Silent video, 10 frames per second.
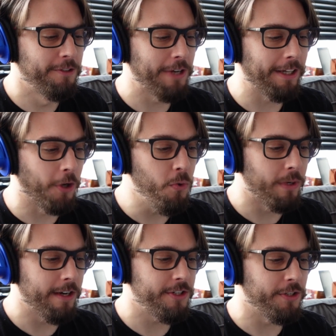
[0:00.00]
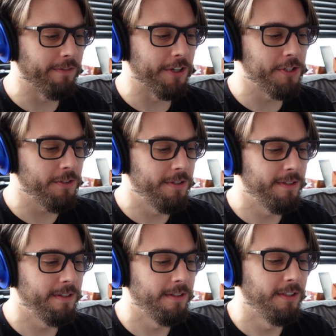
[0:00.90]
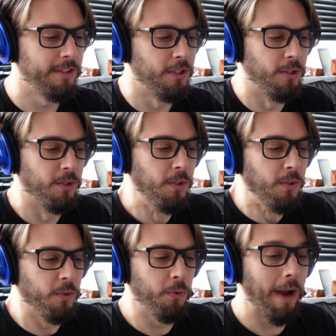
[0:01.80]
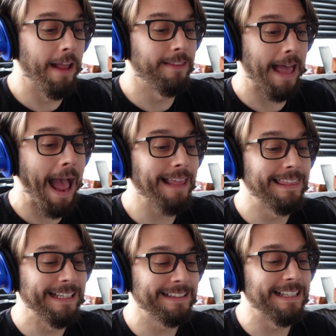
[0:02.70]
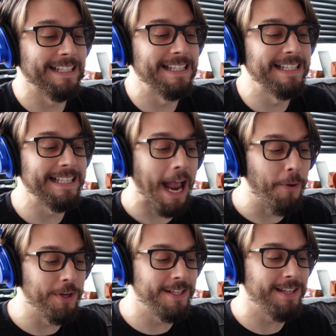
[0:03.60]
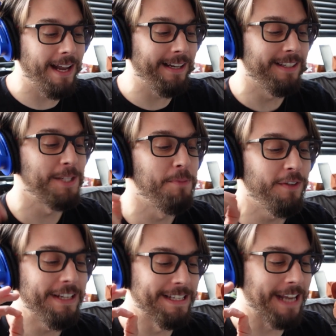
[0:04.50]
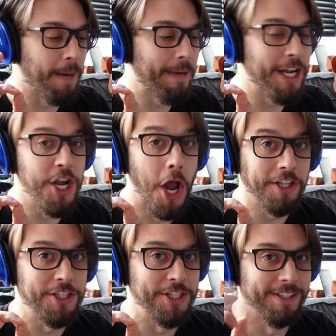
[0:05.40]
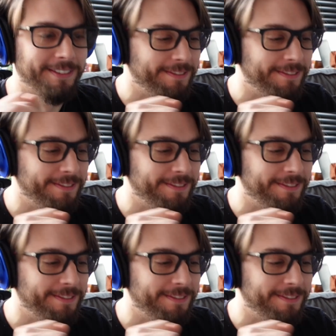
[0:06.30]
trailer. Ooh, there's Universal. Ooh, I think the sound design on this movie is going to be nuts.